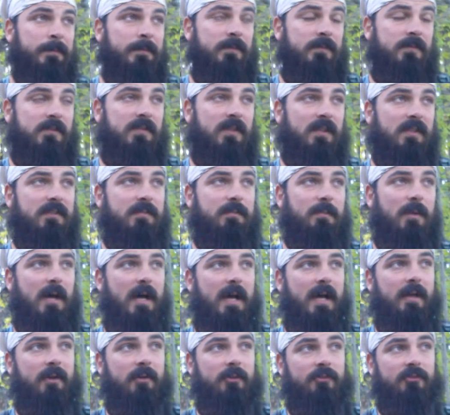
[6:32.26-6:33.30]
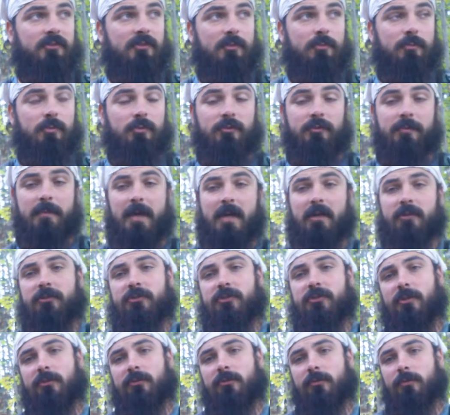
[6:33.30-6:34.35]
6 miles to Moose Mountain
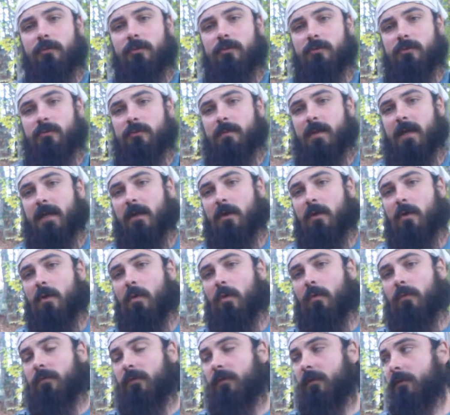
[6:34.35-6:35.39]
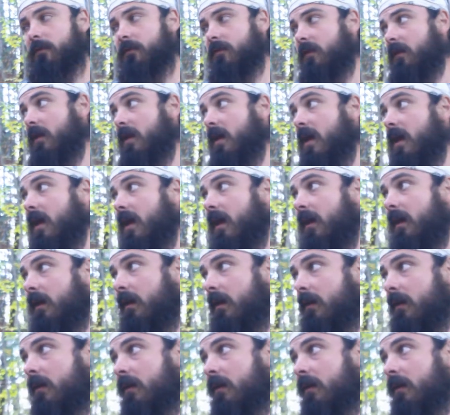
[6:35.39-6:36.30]
Shelter, which was my goal for today.